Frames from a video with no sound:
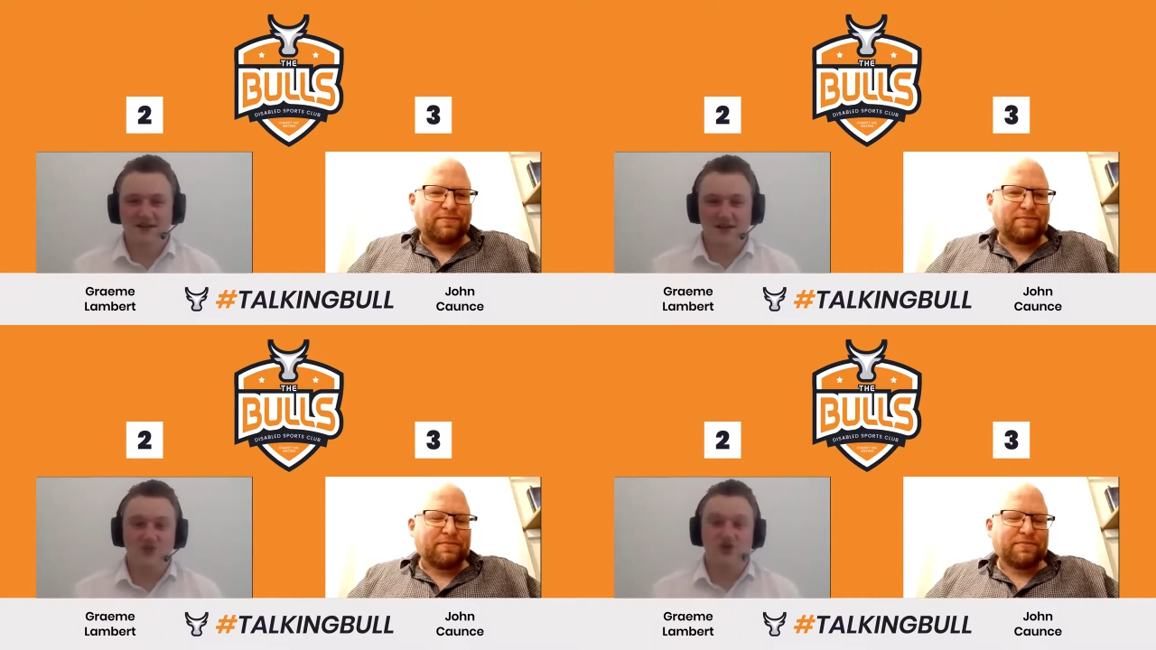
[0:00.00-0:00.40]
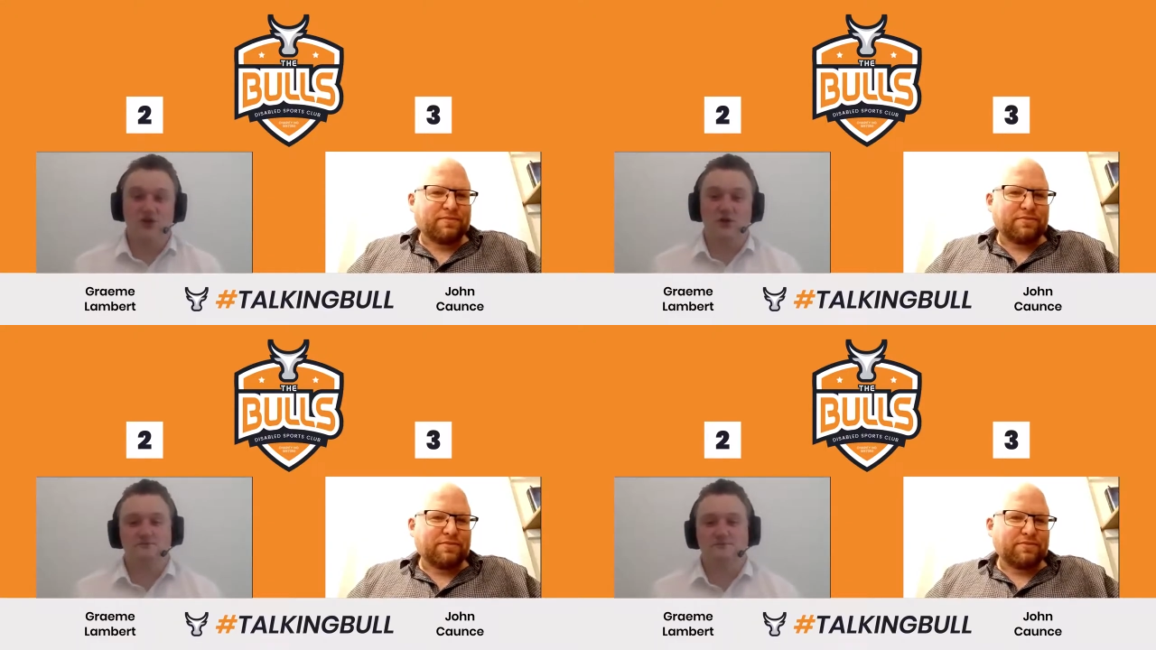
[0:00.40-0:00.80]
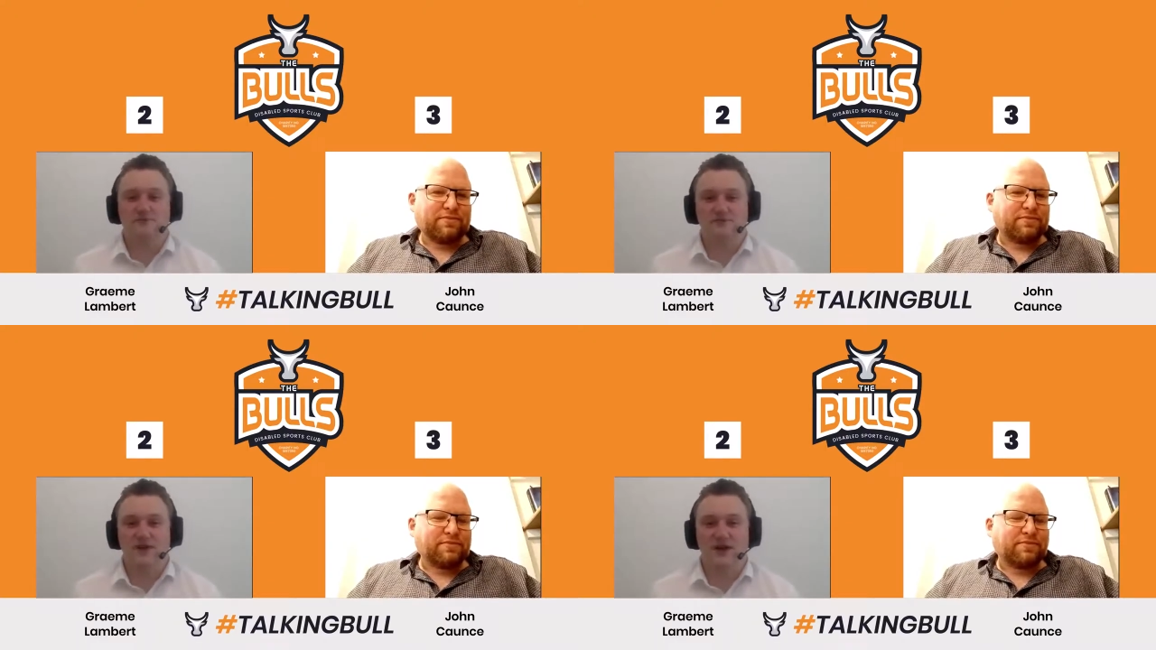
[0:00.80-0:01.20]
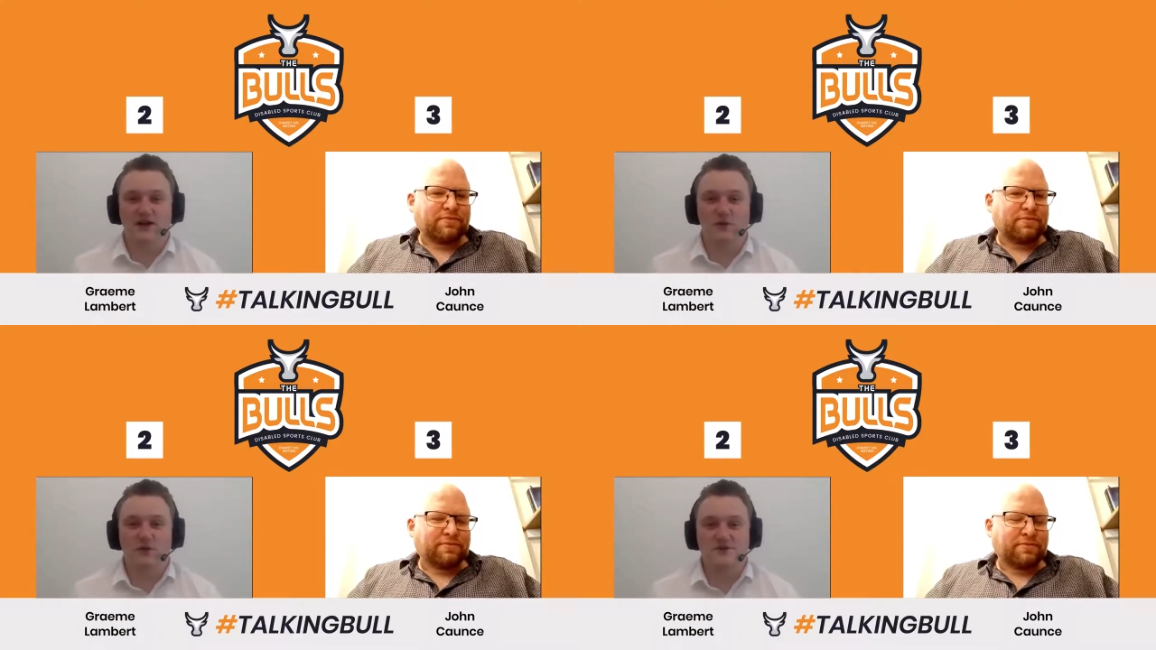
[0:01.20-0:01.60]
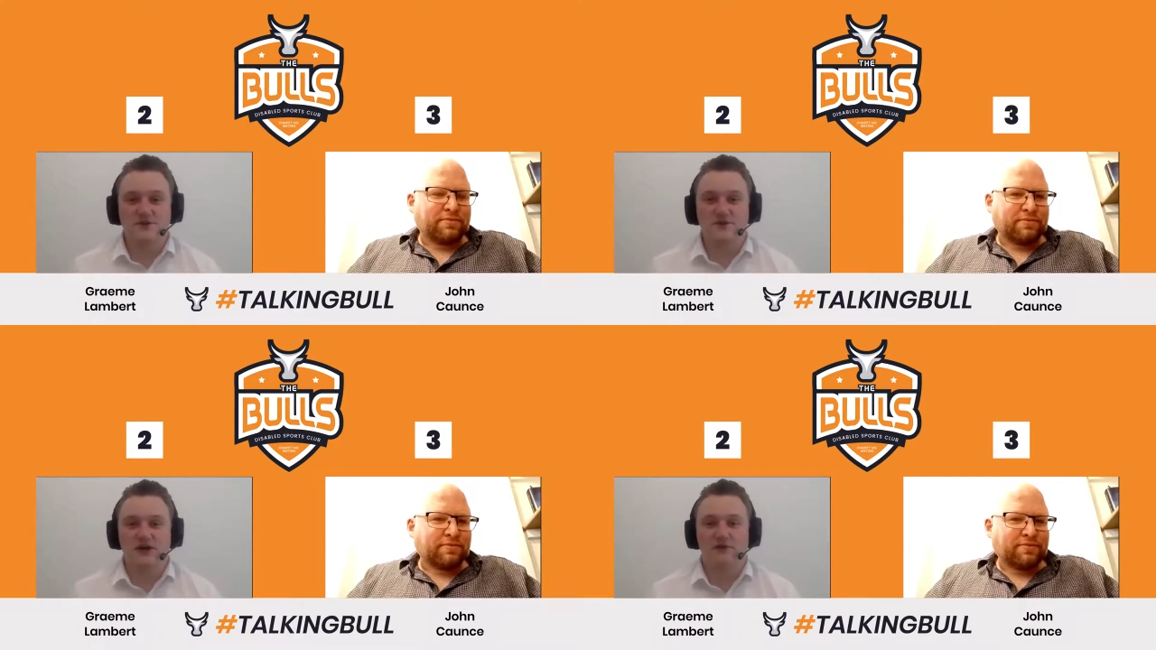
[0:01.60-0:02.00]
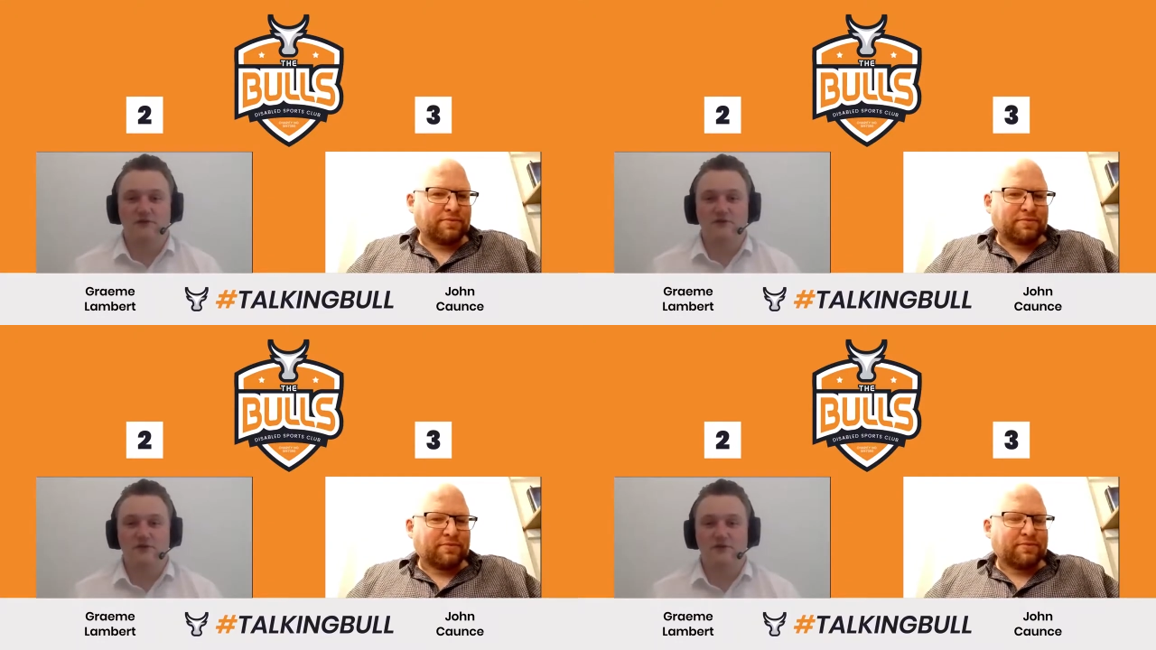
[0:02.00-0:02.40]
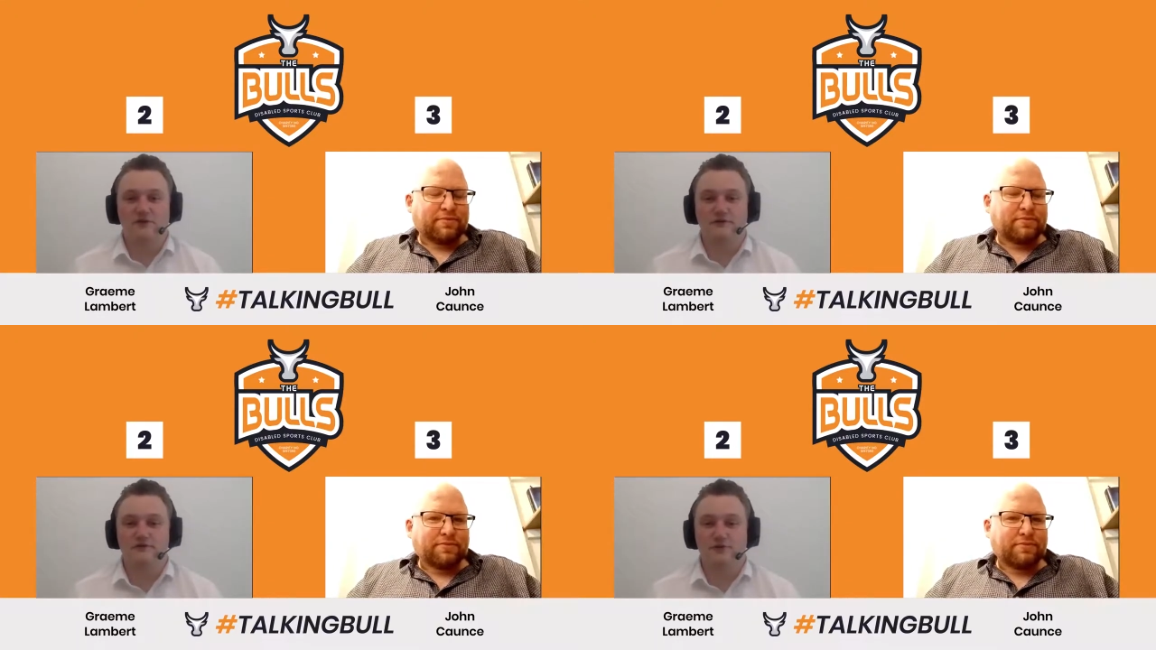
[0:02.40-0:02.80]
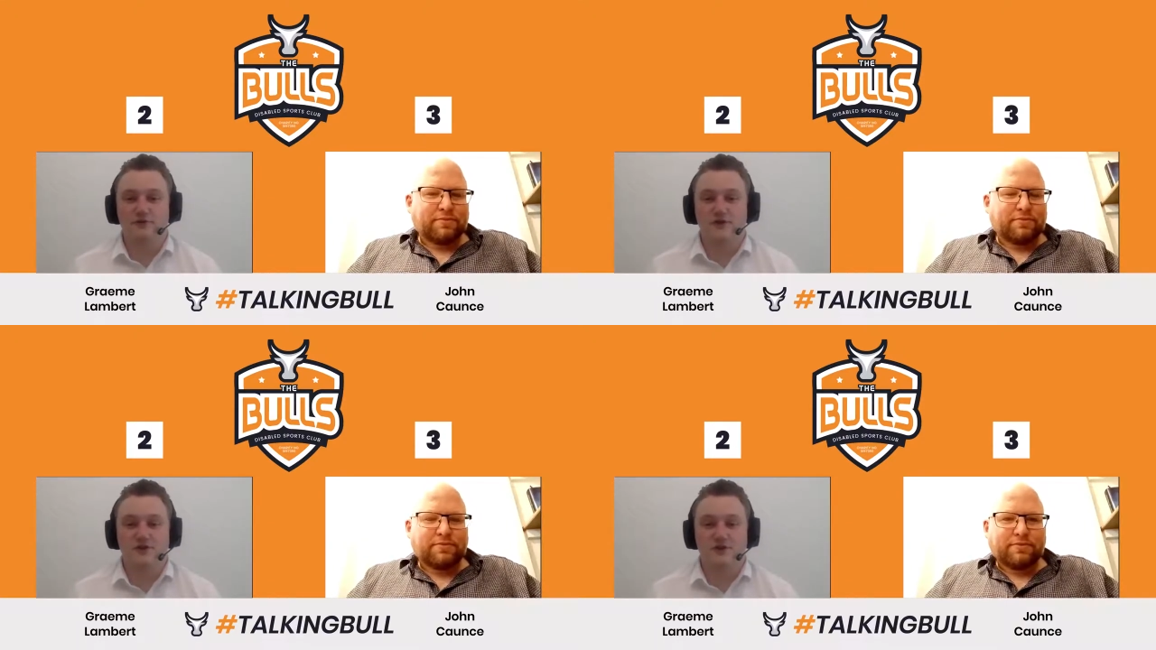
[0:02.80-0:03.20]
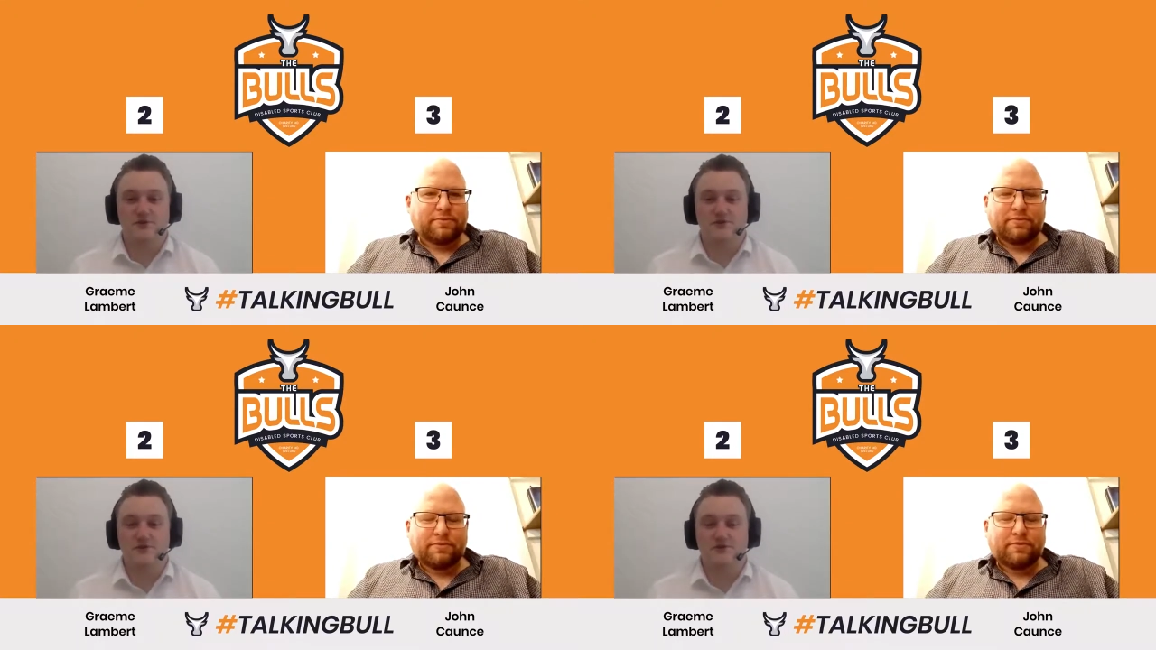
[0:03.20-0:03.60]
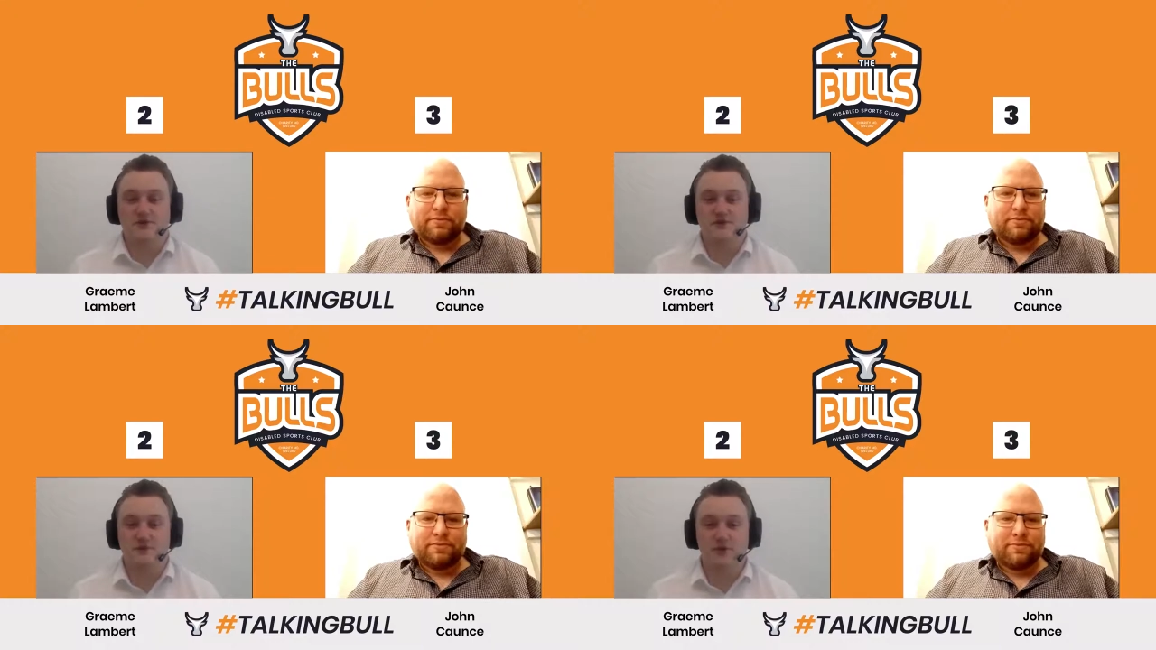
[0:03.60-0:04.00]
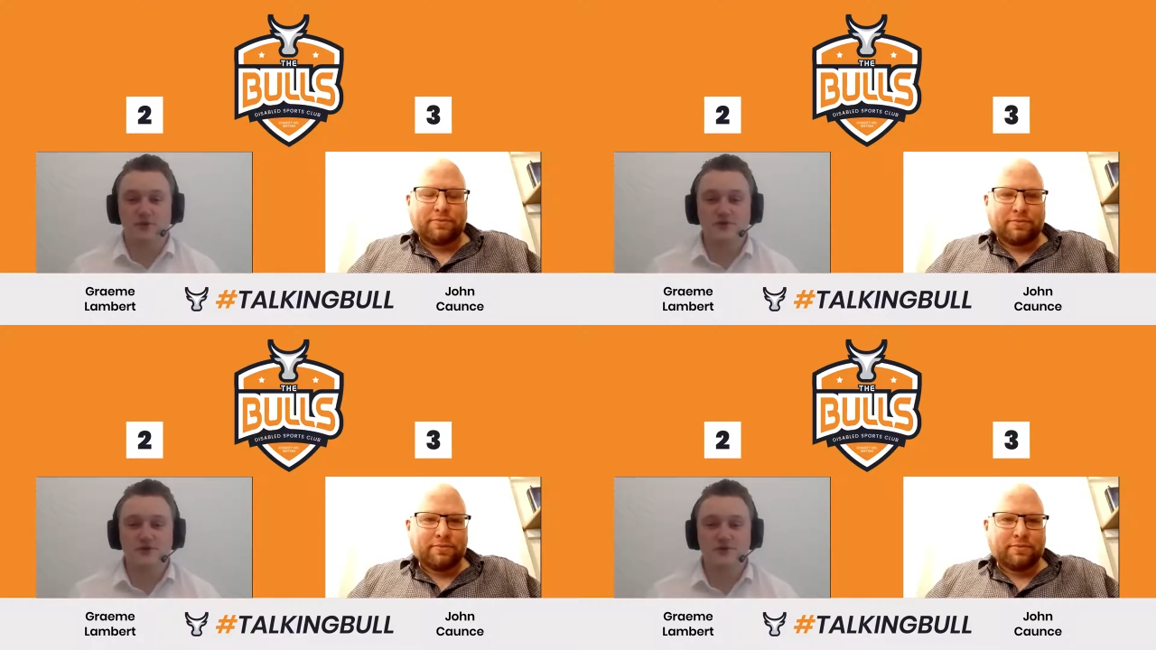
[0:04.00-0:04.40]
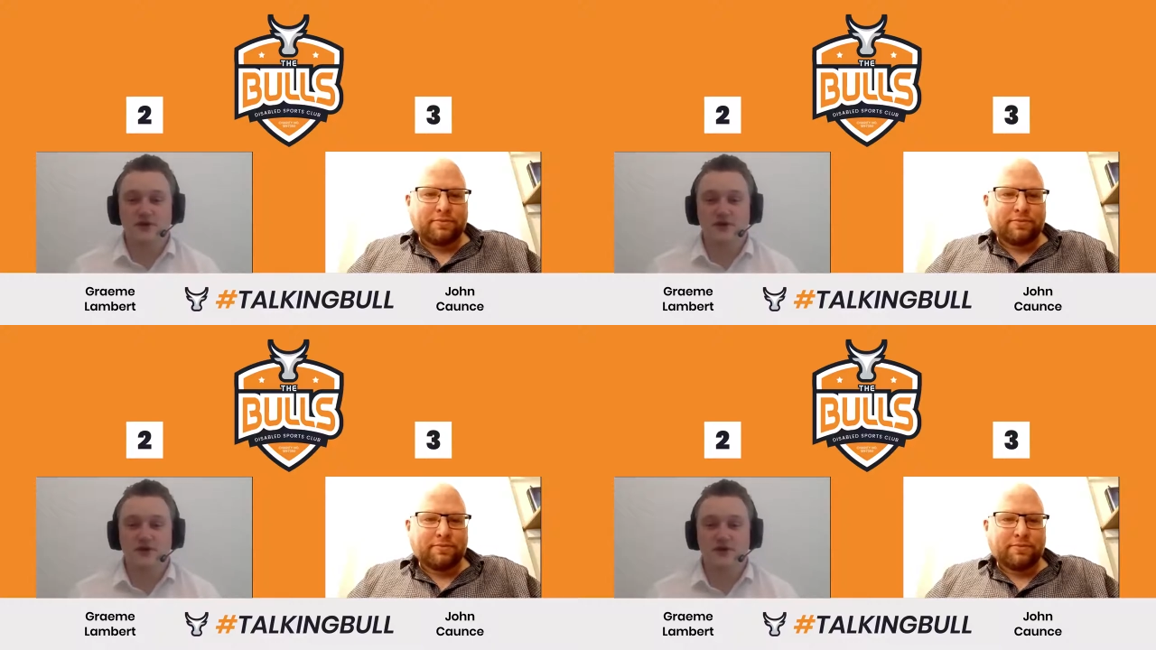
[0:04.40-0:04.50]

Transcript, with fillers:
Speaker 1: as you know, I always look out for fundraising opportunities for the Bulls.